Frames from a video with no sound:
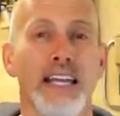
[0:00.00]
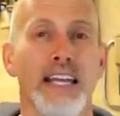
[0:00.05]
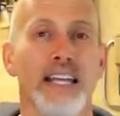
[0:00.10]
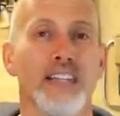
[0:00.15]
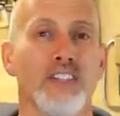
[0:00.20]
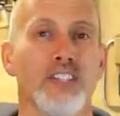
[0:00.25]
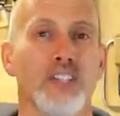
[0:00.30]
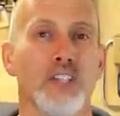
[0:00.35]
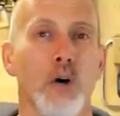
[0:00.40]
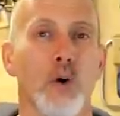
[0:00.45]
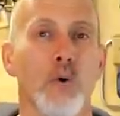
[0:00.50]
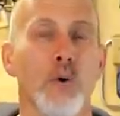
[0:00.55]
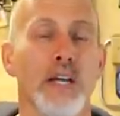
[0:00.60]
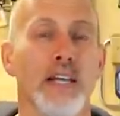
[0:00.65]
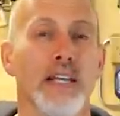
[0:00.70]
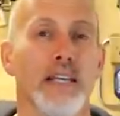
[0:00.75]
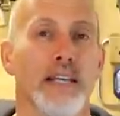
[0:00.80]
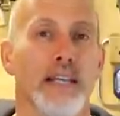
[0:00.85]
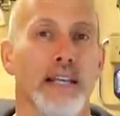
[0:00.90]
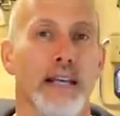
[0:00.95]
And so
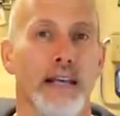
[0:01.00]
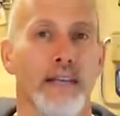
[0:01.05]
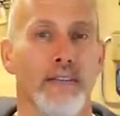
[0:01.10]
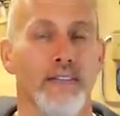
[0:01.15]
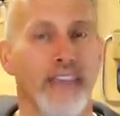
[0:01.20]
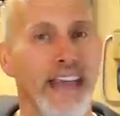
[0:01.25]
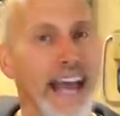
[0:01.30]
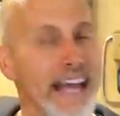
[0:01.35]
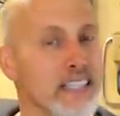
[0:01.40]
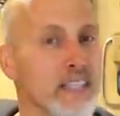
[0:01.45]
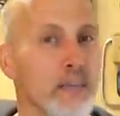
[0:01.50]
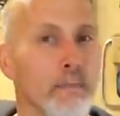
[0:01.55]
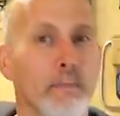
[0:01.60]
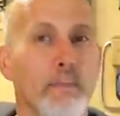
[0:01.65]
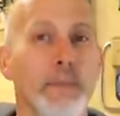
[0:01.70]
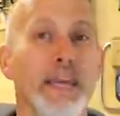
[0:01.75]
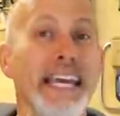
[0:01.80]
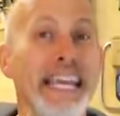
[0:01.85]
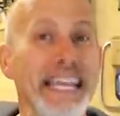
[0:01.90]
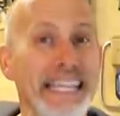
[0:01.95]
that's a
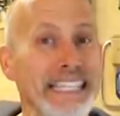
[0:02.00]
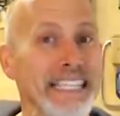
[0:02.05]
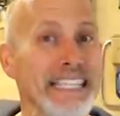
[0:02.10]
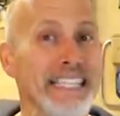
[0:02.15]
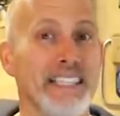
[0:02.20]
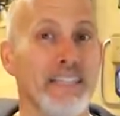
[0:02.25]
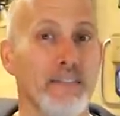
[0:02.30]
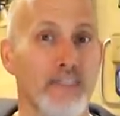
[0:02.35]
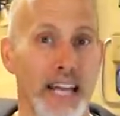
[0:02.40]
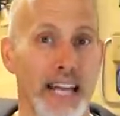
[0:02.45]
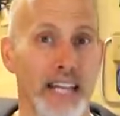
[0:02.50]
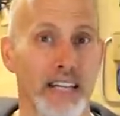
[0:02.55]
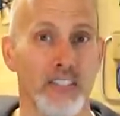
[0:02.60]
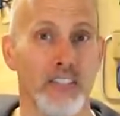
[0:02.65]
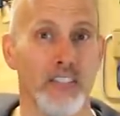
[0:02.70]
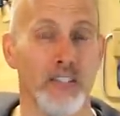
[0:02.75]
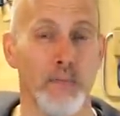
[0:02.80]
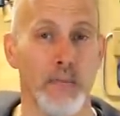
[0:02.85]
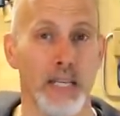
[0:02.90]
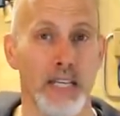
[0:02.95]
big
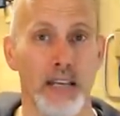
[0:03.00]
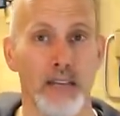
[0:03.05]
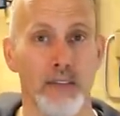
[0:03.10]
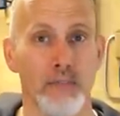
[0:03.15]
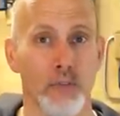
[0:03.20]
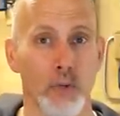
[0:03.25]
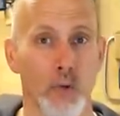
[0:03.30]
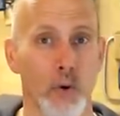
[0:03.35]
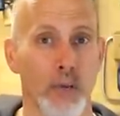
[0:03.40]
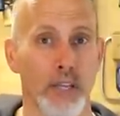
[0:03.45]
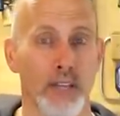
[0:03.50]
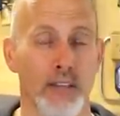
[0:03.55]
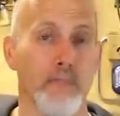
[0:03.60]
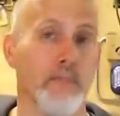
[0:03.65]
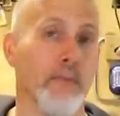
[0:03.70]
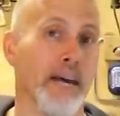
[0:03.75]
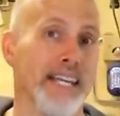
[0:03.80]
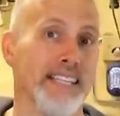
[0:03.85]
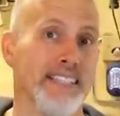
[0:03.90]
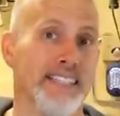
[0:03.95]
disadvantage to me of growing
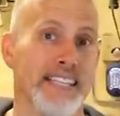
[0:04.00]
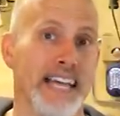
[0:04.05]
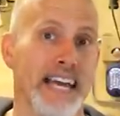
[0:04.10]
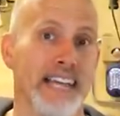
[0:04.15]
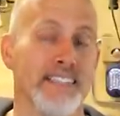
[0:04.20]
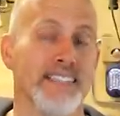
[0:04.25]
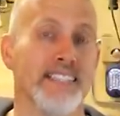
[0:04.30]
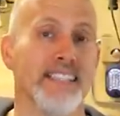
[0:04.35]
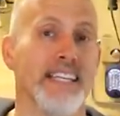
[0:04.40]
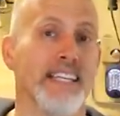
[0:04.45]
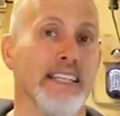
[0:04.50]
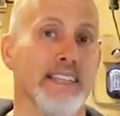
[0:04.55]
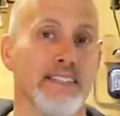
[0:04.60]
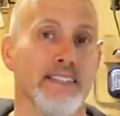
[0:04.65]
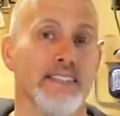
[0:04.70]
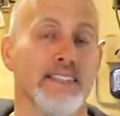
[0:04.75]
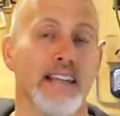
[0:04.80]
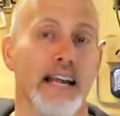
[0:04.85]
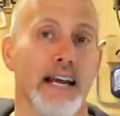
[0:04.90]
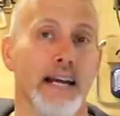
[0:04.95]
them by sets
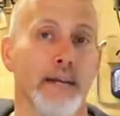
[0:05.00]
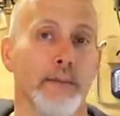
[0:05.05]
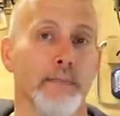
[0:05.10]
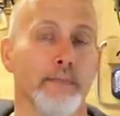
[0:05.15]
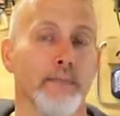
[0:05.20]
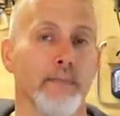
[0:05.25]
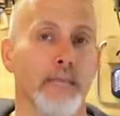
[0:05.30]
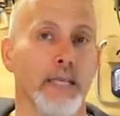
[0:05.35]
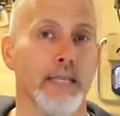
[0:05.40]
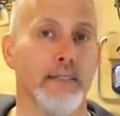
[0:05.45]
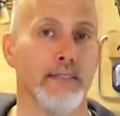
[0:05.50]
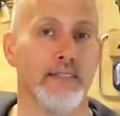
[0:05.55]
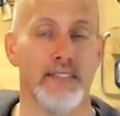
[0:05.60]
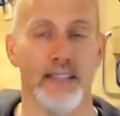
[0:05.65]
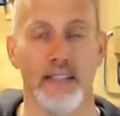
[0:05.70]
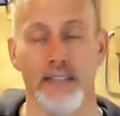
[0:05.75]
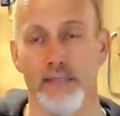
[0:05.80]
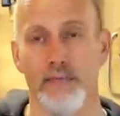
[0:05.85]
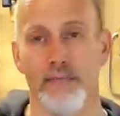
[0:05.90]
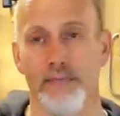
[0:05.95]
is, um, is
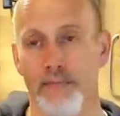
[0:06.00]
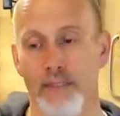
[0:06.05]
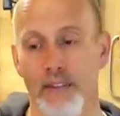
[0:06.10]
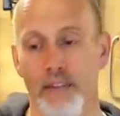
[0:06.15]
the,